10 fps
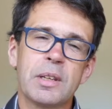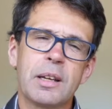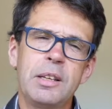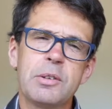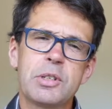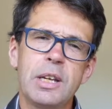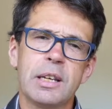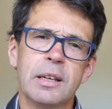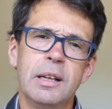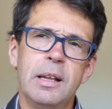Can you
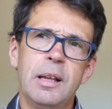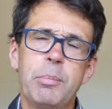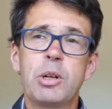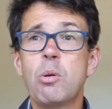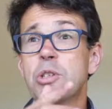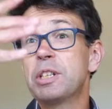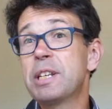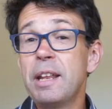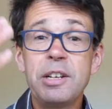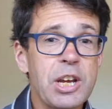see? But of course the
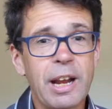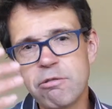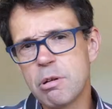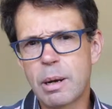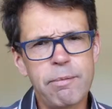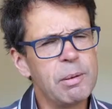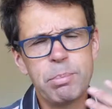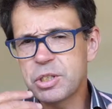10 and jack are equivalent,